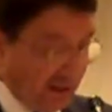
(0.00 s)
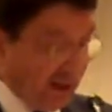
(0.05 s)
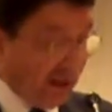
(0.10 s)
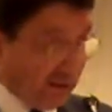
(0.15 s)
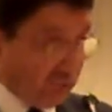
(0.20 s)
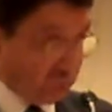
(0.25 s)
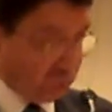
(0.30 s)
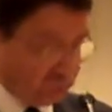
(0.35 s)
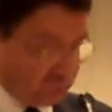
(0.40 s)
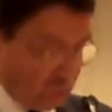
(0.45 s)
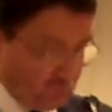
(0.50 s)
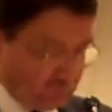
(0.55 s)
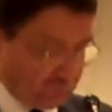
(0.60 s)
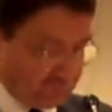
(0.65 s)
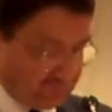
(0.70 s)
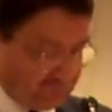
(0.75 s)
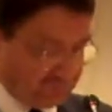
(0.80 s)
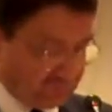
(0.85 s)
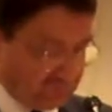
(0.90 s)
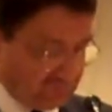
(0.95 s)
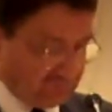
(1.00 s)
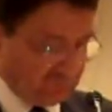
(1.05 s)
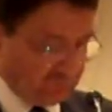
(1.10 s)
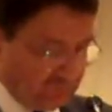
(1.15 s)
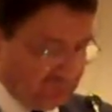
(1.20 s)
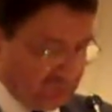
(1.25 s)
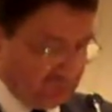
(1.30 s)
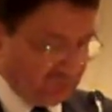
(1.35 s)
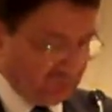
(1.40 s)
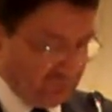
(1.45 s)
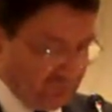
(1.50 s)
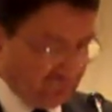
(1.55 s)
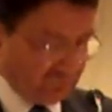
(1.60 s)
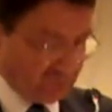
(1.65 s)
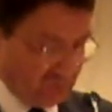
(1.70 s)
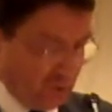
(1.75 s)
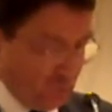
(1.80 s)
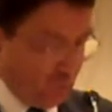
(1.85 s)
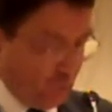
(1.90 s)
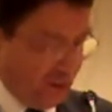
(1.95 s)
and of host
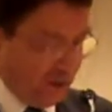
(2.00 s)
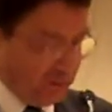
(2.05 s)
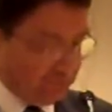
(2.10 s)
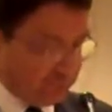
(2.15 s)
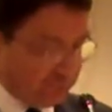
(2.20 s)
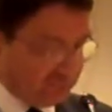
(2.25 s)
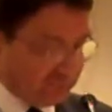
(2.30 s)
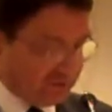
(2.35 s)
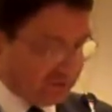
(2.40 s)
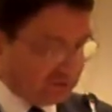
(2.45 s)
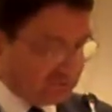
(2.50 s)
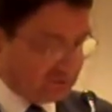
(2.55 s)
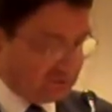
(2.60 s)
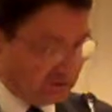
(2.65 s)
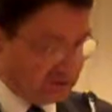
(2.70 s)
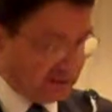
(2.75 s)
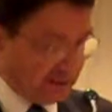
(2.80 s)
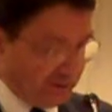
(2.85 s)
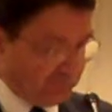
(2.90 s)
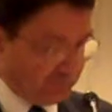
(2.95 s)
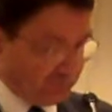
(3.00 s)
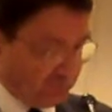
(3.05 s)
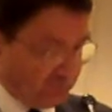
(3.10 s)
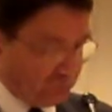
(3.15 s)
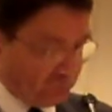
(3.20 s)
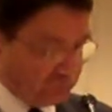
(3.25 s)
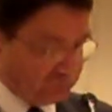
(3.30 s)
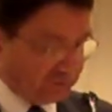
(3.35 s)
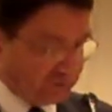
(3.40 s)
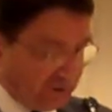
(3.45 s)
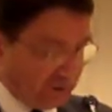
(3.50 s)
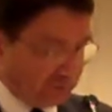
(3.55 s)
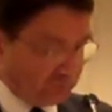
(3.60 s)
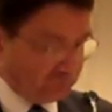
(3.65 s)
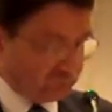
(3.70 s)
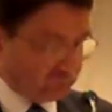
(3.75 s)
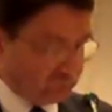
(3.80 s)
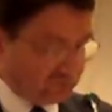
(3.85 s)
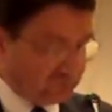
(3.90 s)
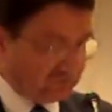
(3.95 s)
regions while protecting and promoting
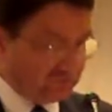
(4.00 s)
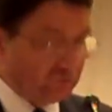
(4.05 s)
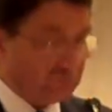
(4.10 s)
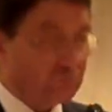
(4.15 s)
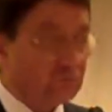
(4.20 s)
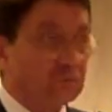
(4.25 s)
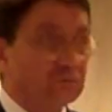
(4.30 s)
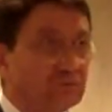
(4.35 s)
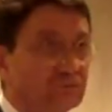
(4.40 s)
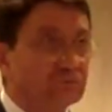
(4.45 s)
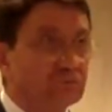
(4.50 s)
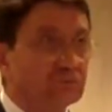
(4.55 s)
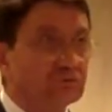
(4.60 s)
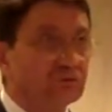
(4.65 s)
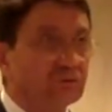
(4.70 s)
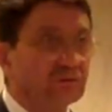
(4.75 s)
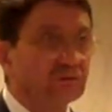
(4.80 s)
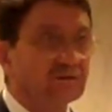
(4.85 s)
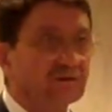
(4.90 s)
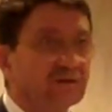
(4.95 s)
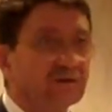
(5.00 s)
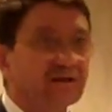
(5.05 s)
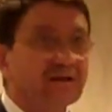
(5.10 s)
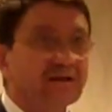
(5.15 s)
opportunities for the future.